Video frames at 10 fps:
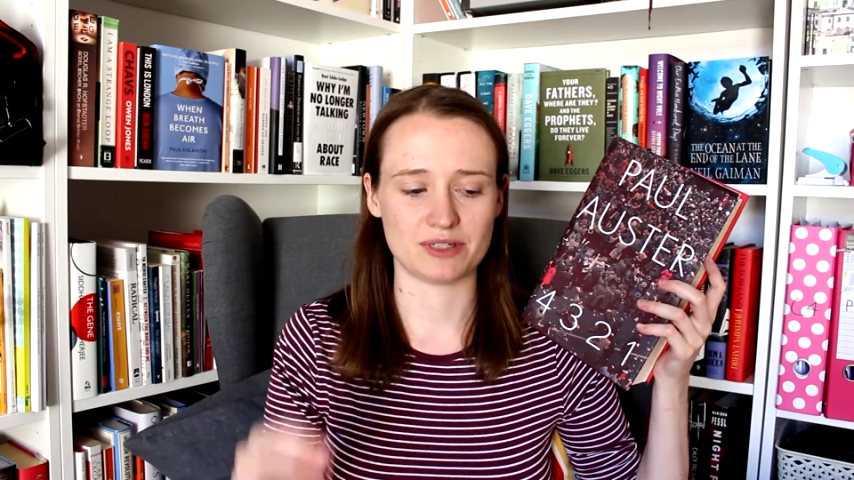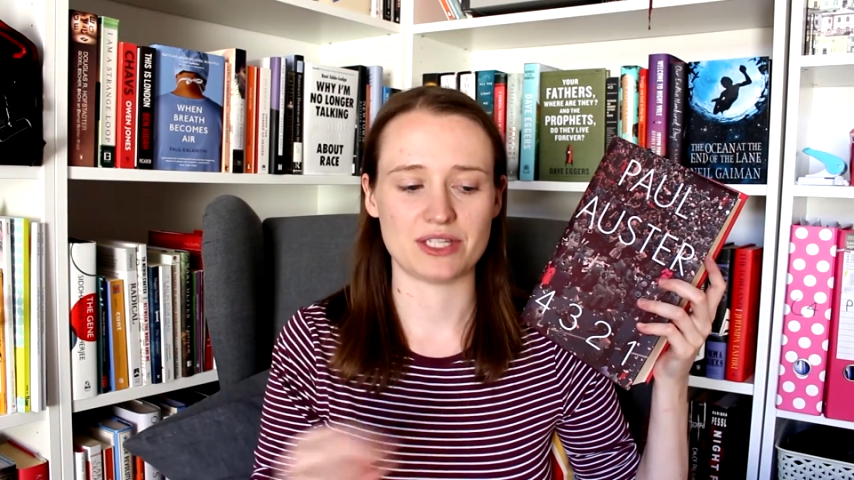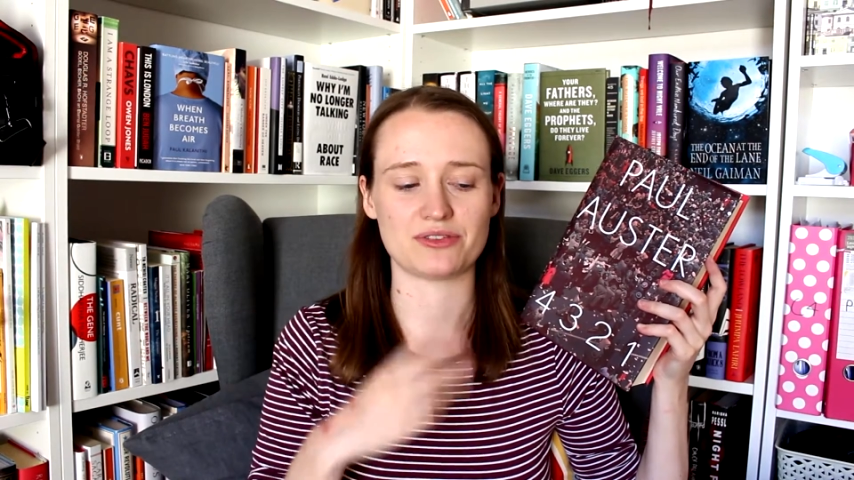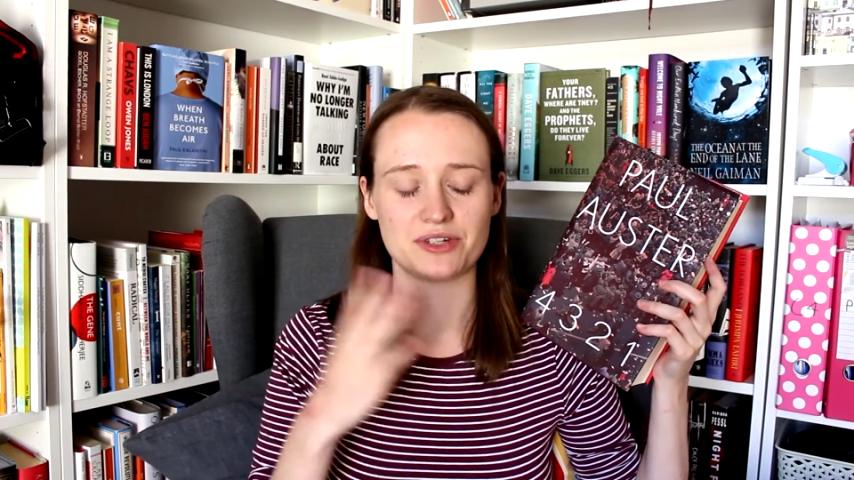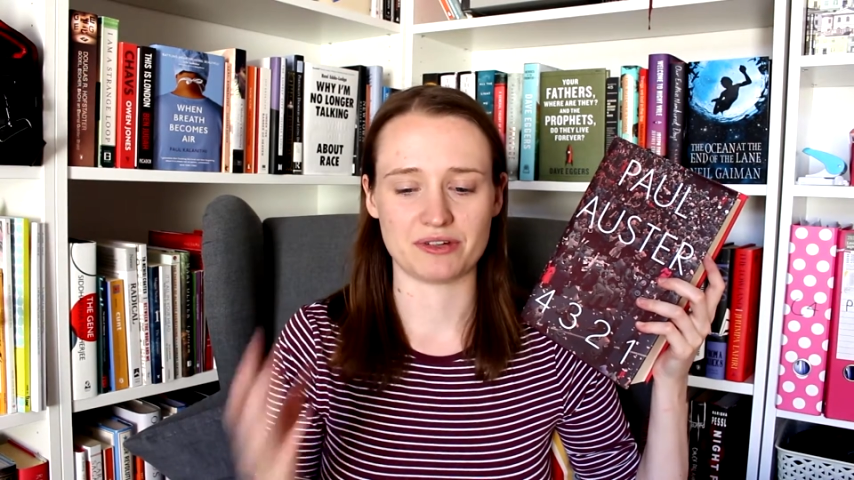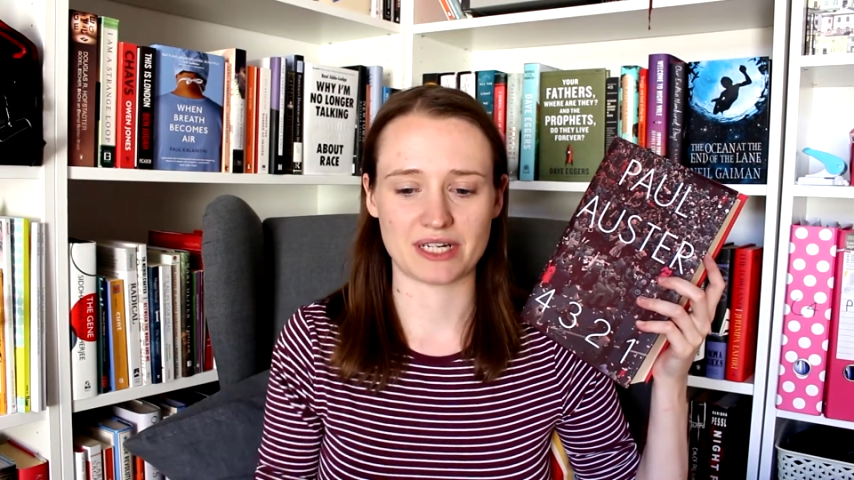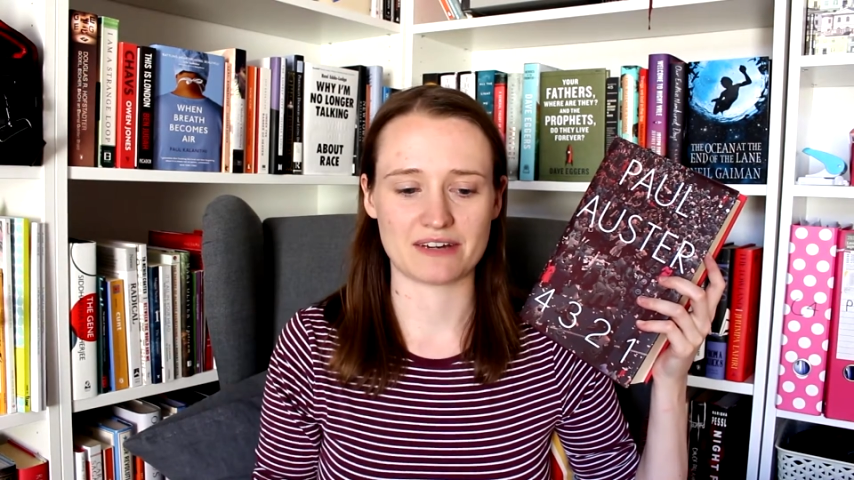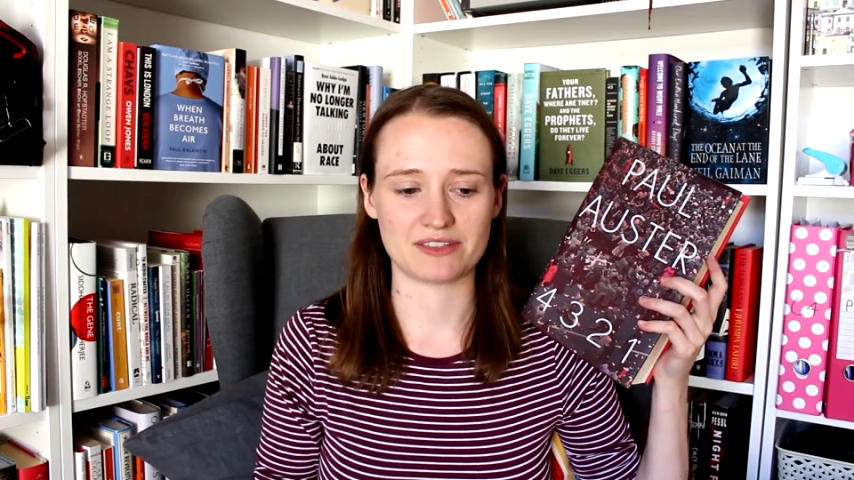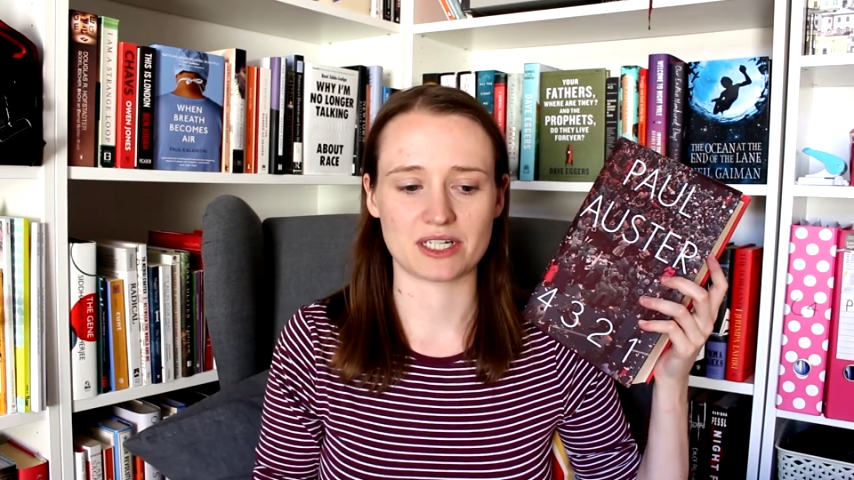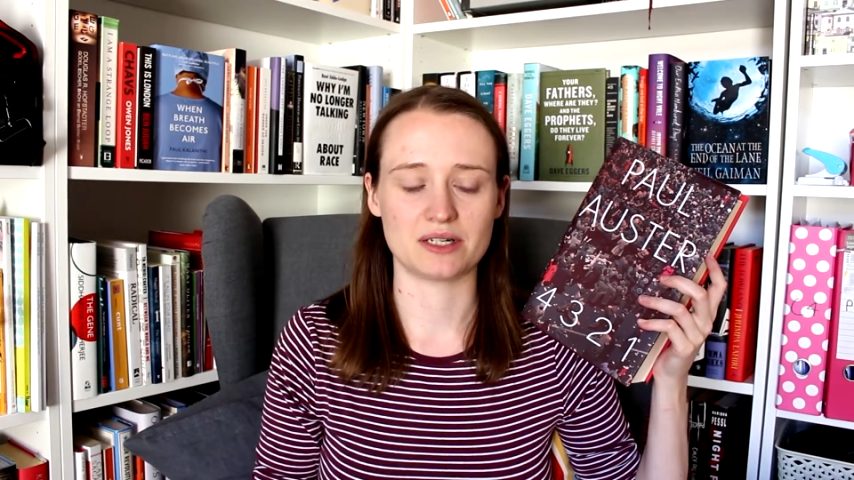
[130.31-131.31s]
read through and
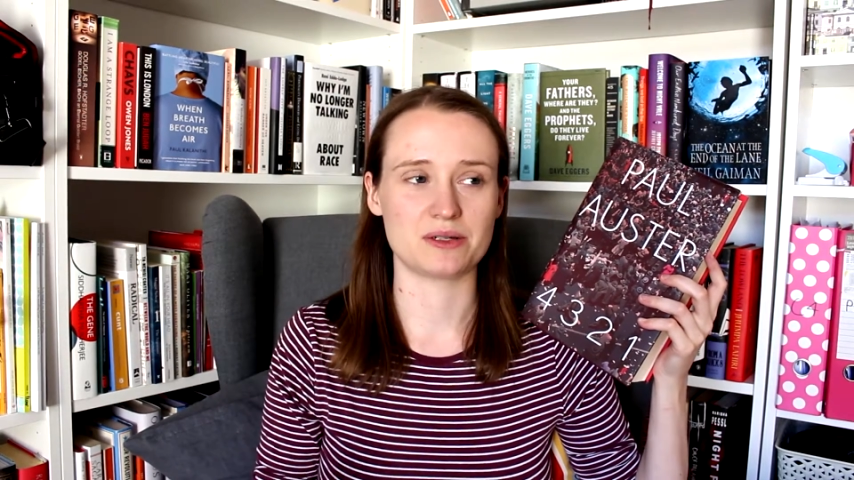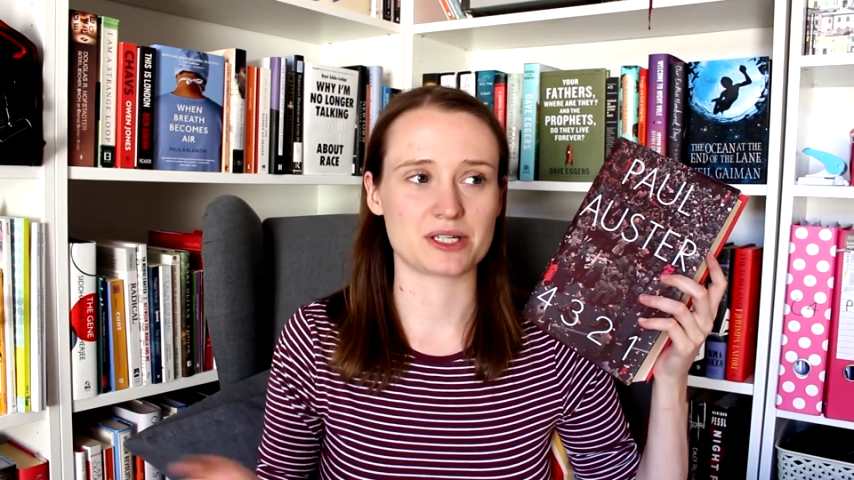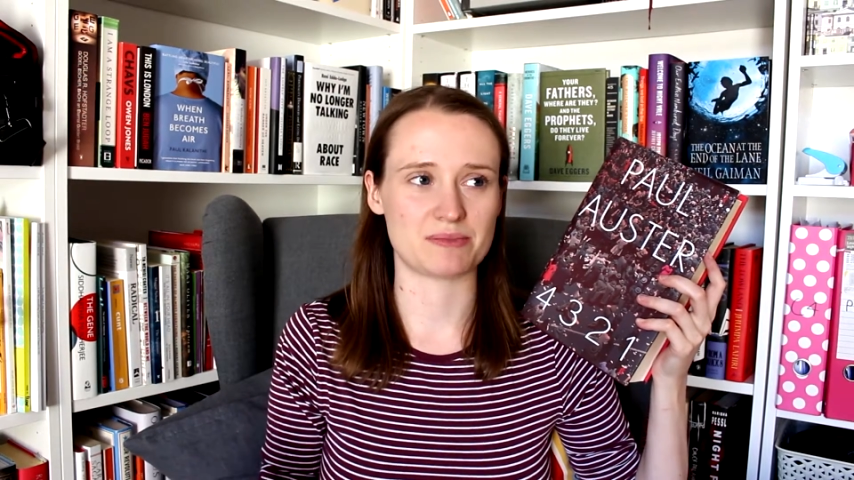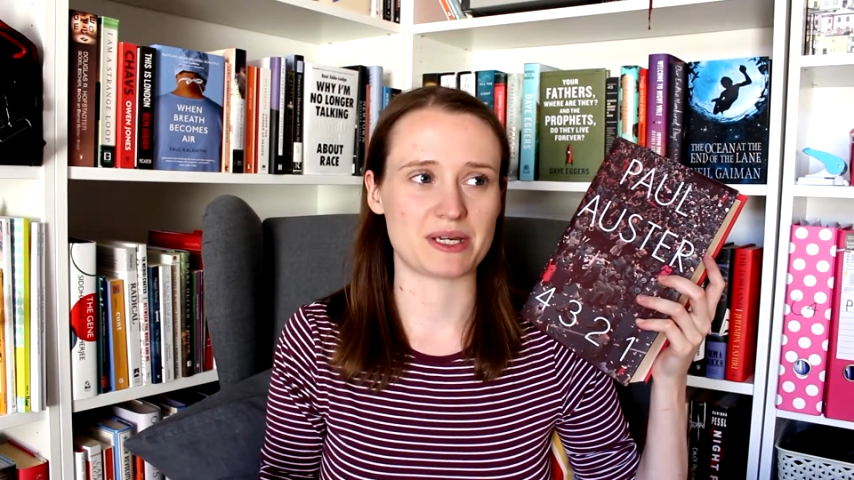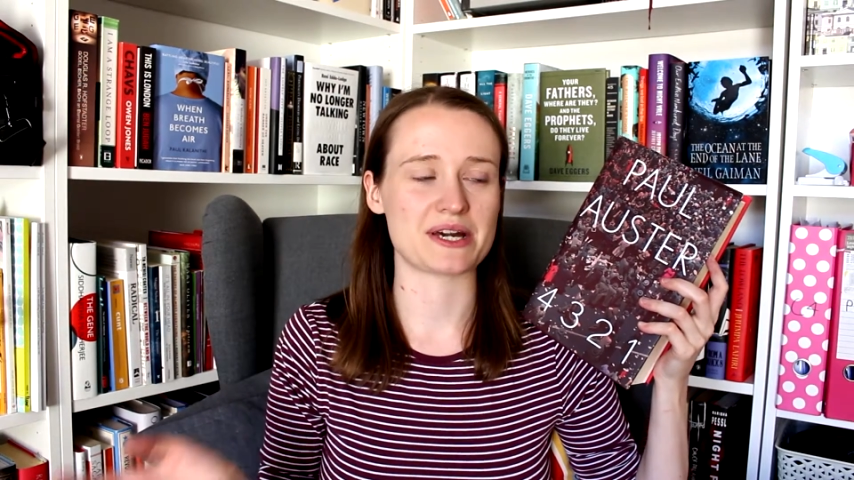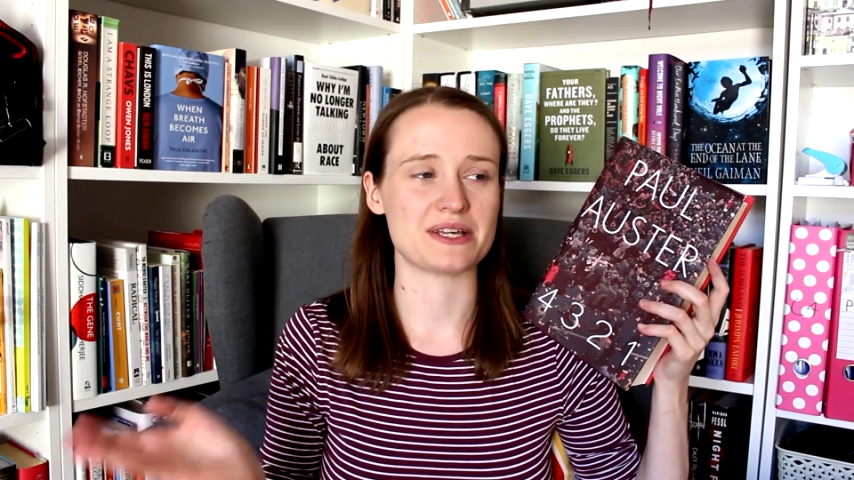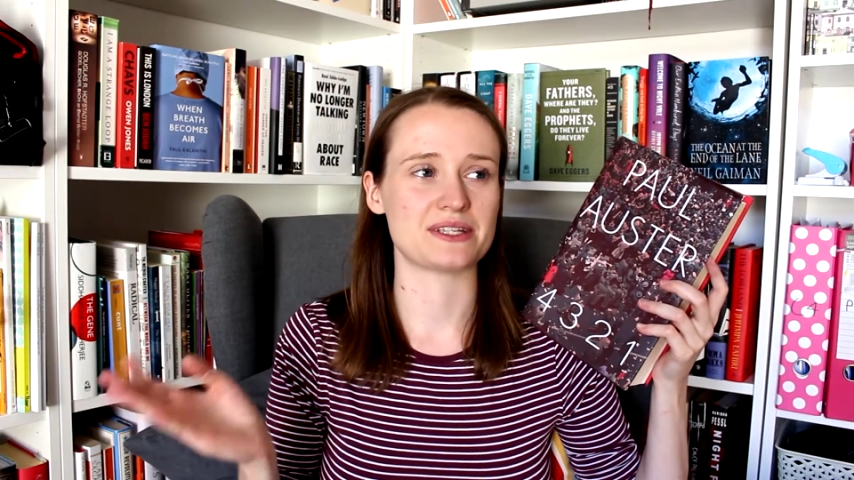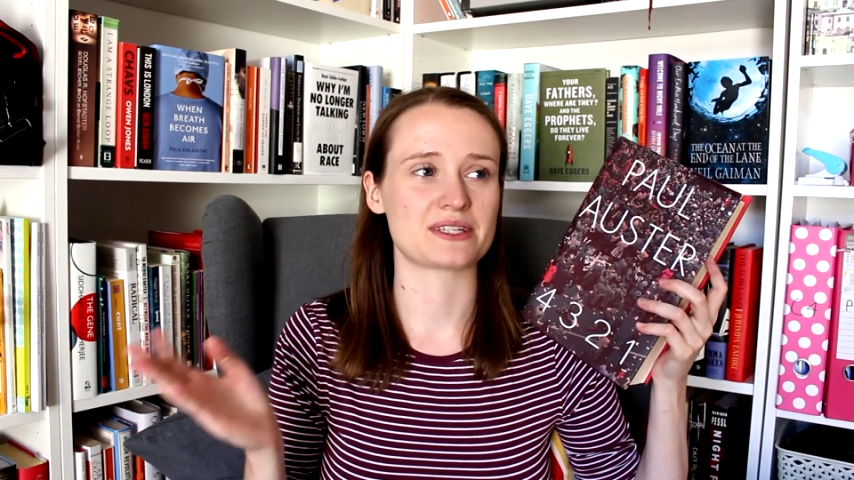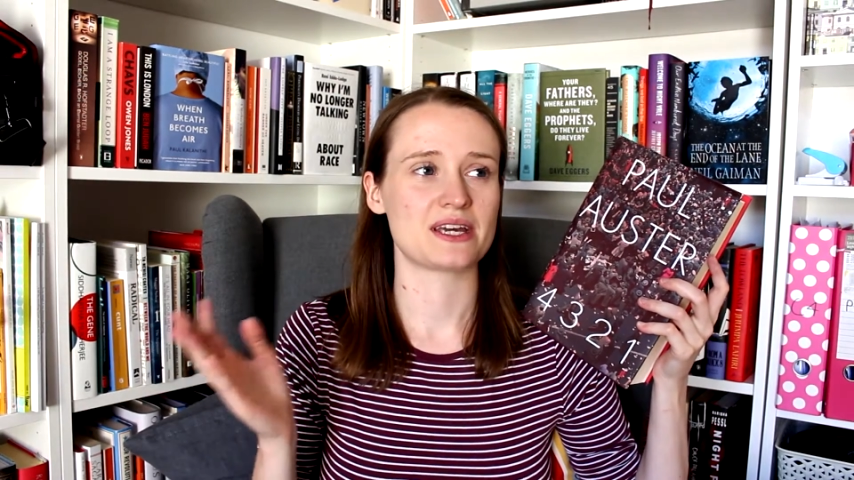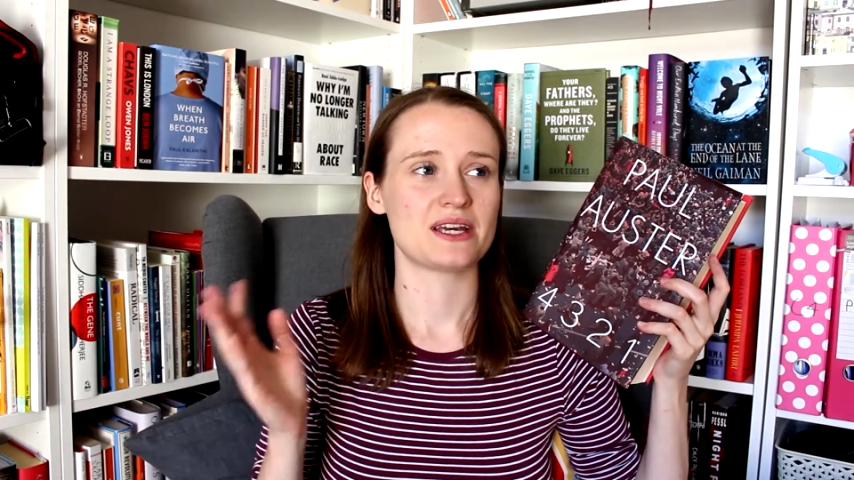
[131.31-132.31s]
have done just
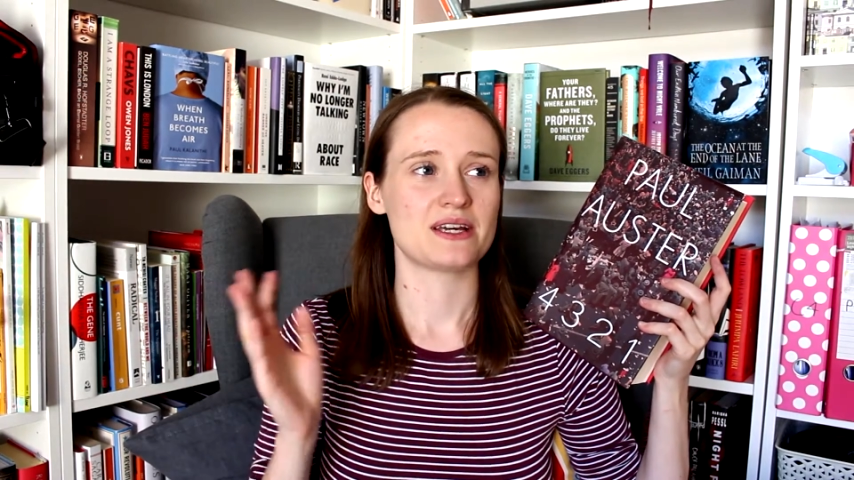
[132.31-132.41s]
because